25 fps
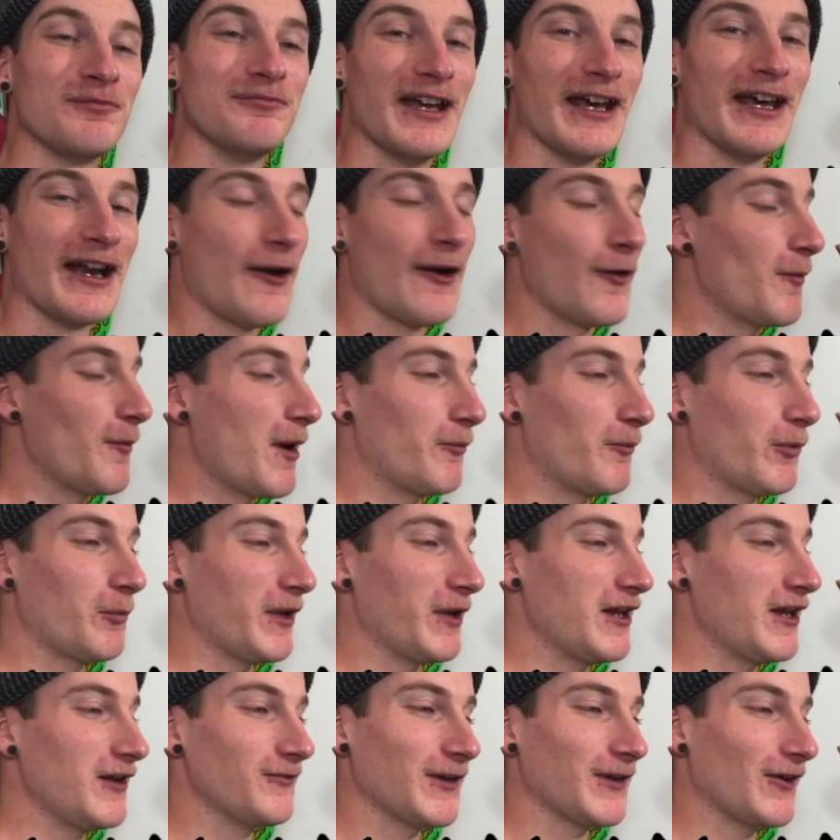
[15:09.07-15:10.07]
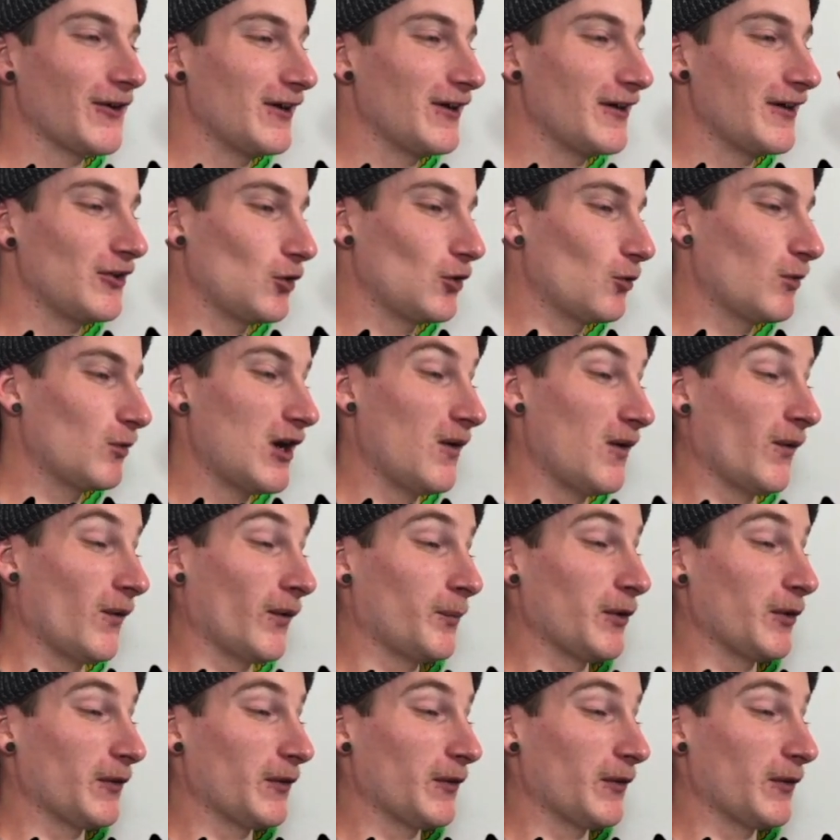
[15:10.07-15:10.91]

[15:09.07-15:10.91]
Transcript: And I remember being very underwhelmed.